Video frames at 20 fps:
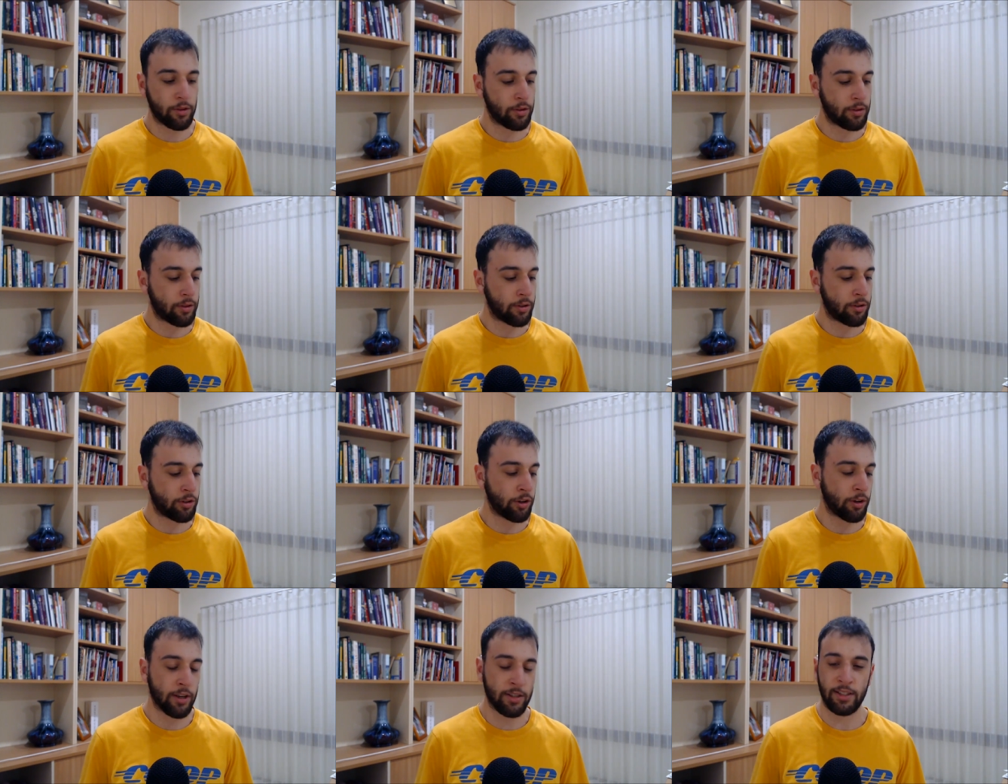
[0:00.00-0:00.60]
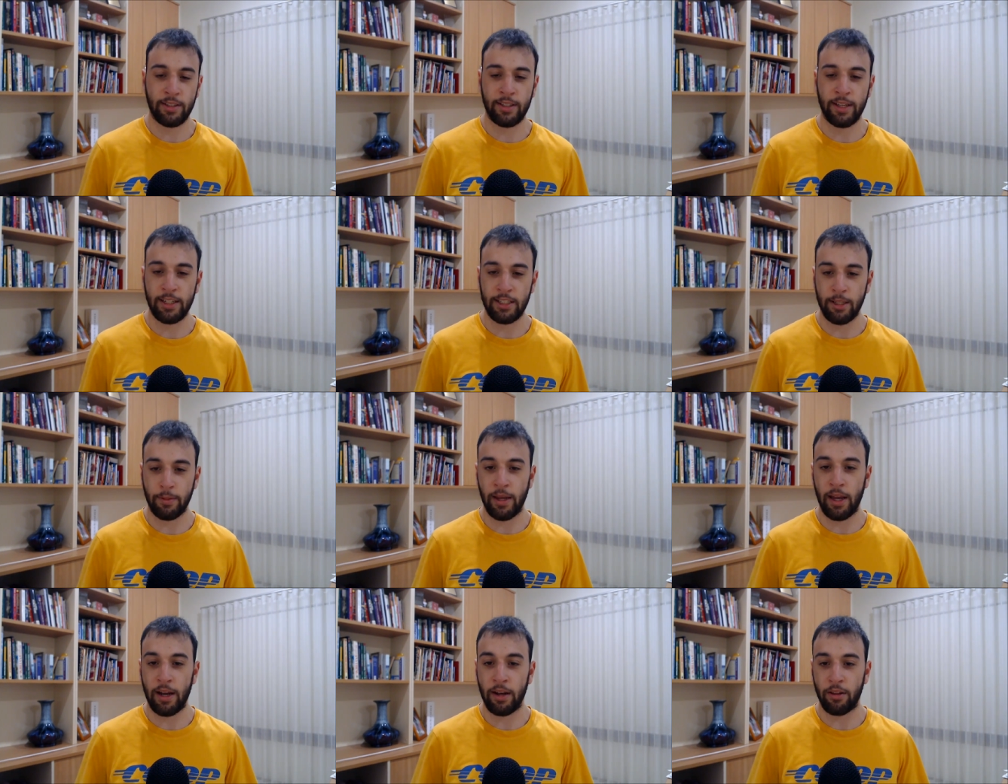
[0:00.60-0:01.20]
you guys can take
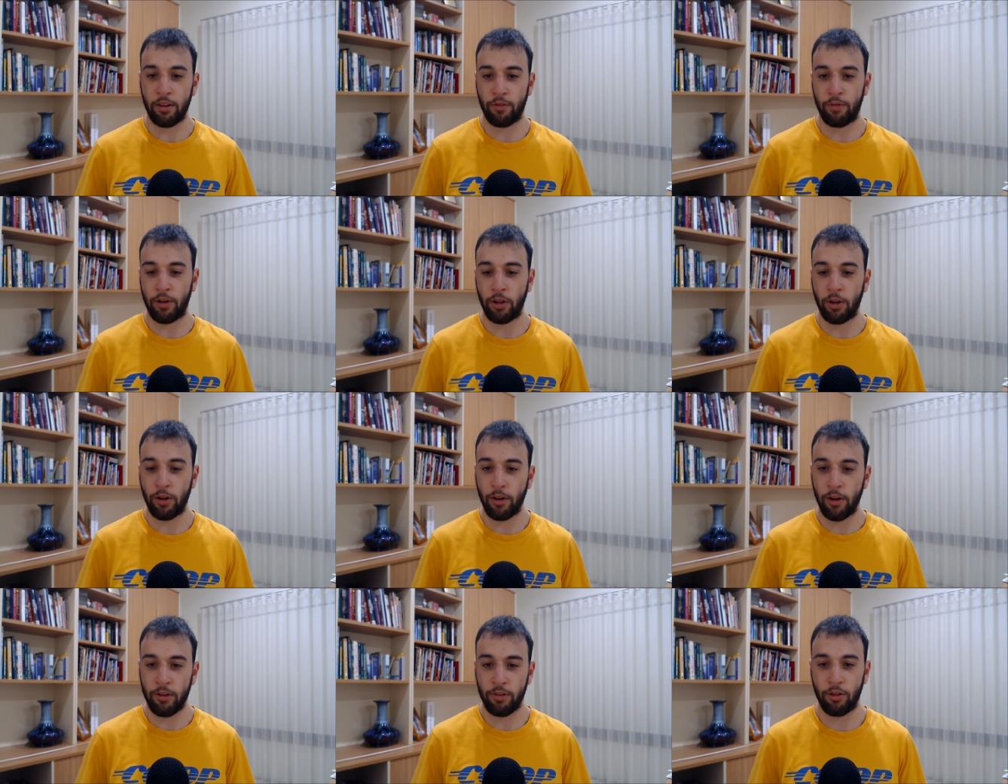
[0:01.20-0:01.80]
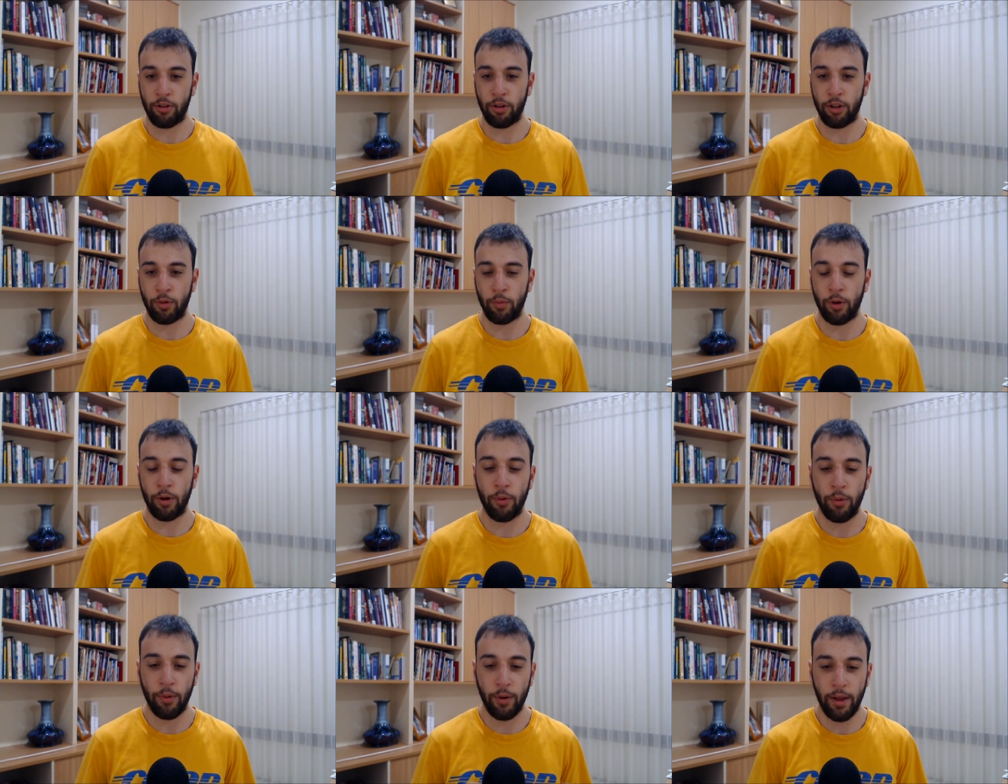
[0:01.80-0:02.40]
something out of this video. I certainly
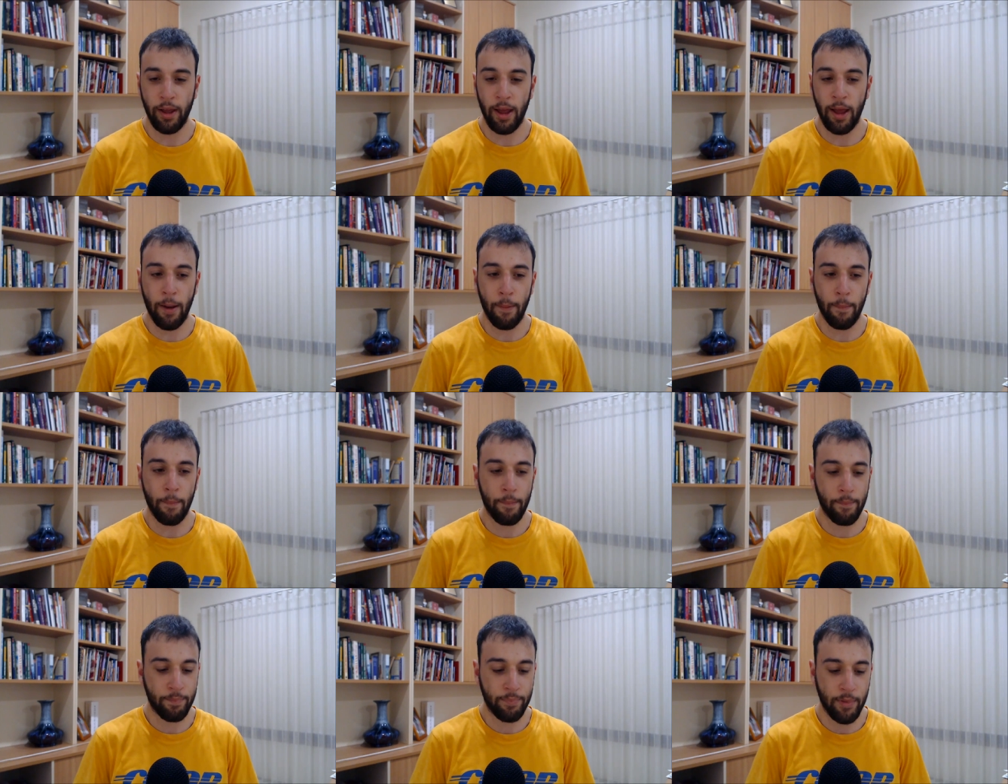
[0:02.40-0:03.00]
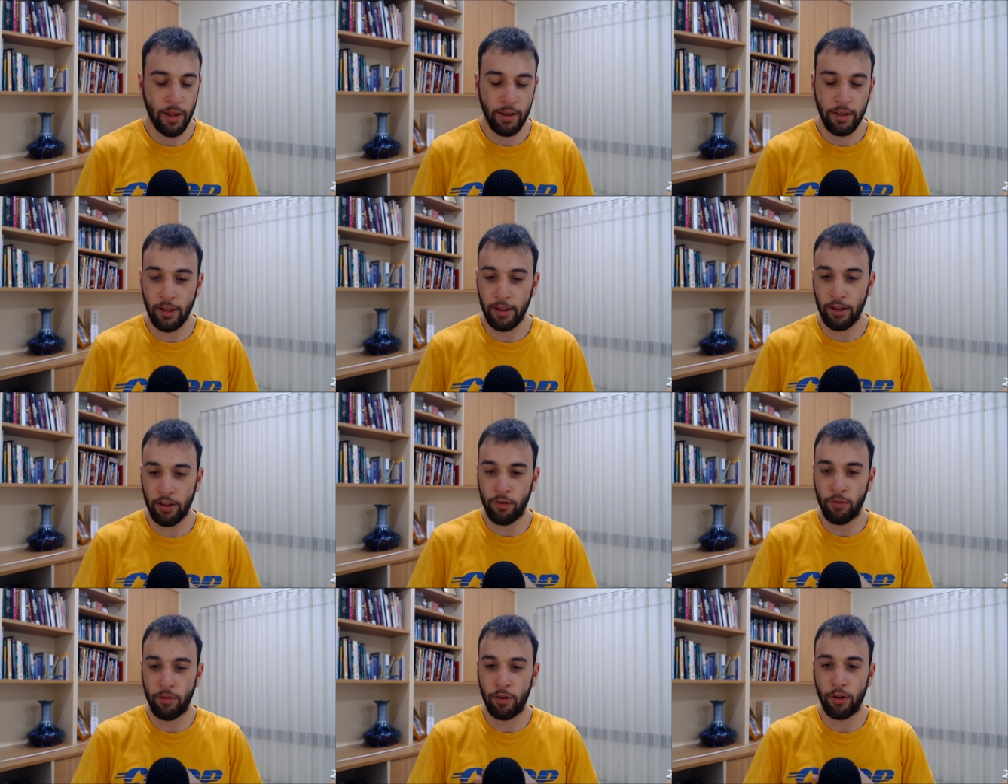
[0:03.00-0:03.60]
will. And
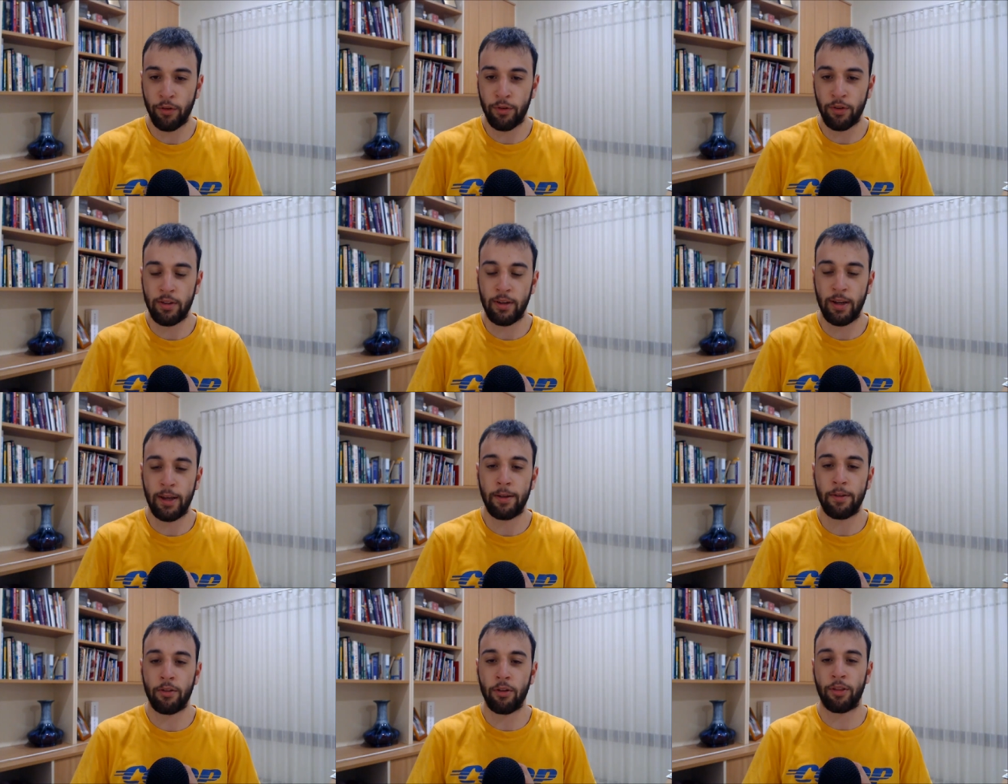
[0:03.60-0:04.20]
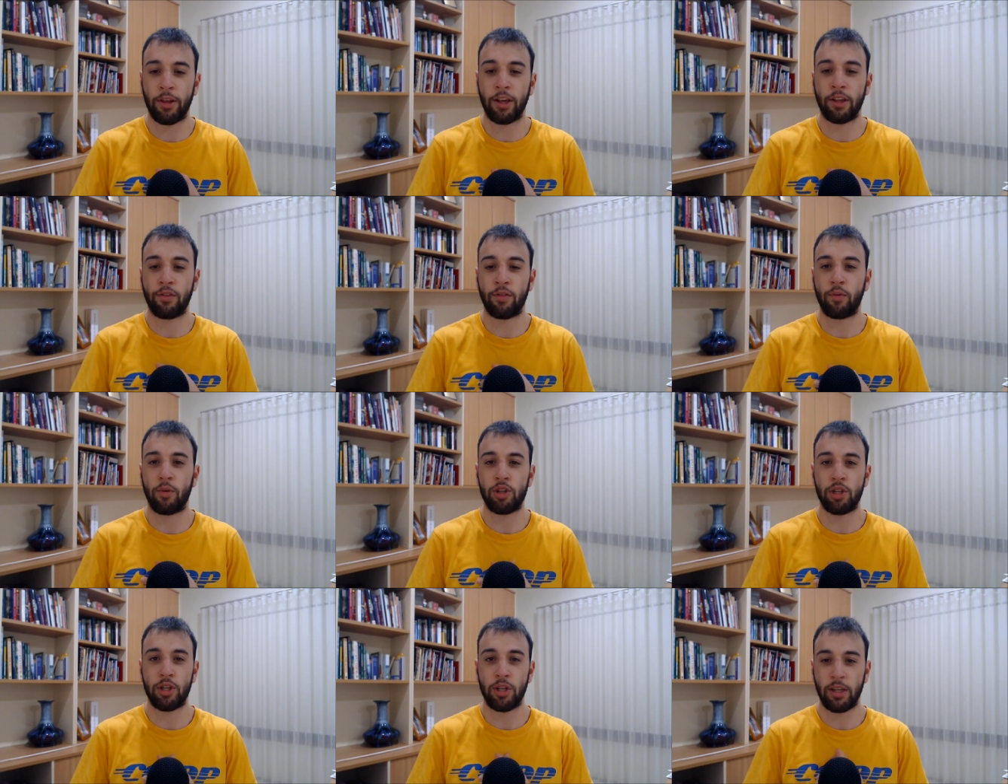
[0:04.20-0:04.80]
that's the video for today. So thanks for
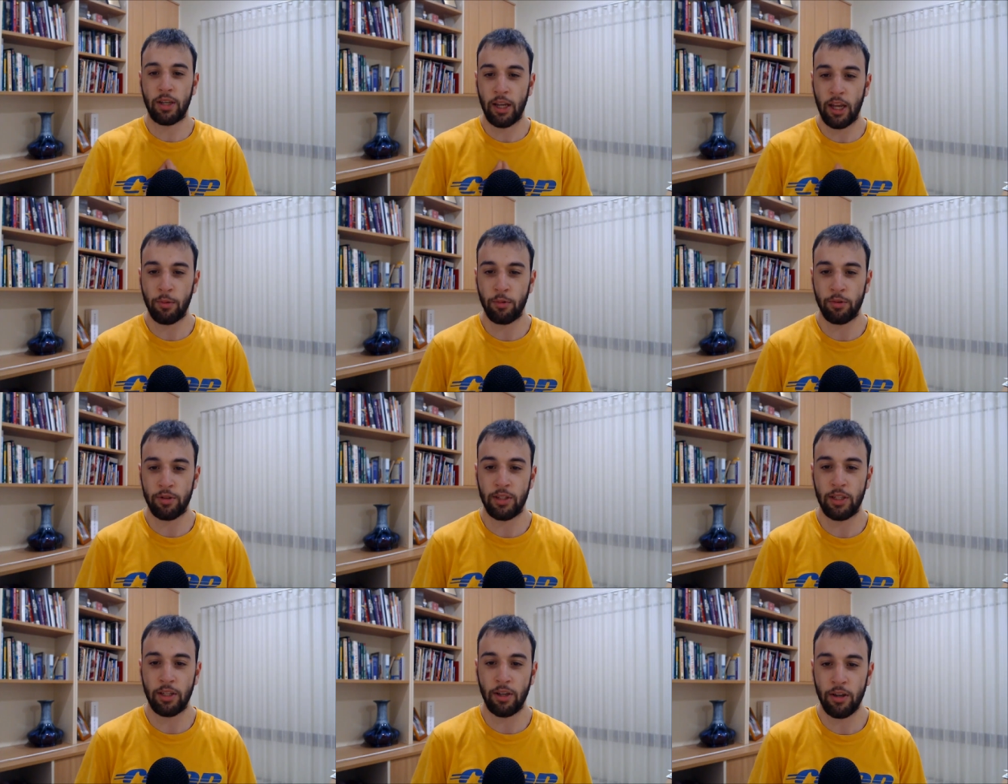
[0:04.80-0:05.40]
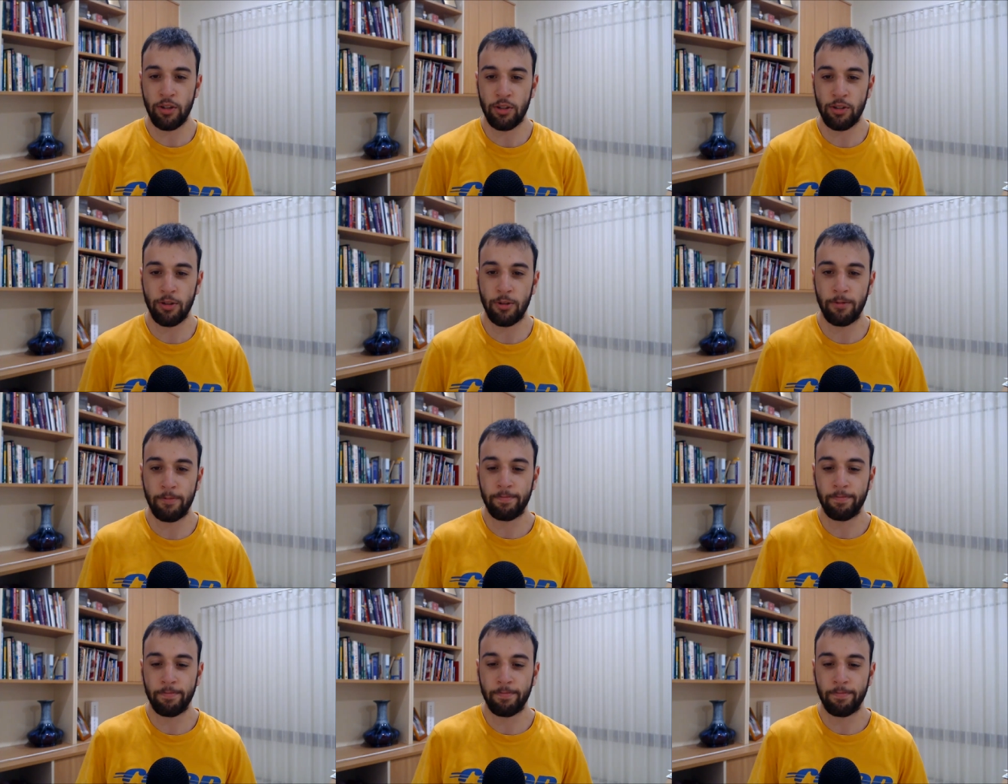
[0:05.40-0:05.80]
watching, and we'll see you guys soon.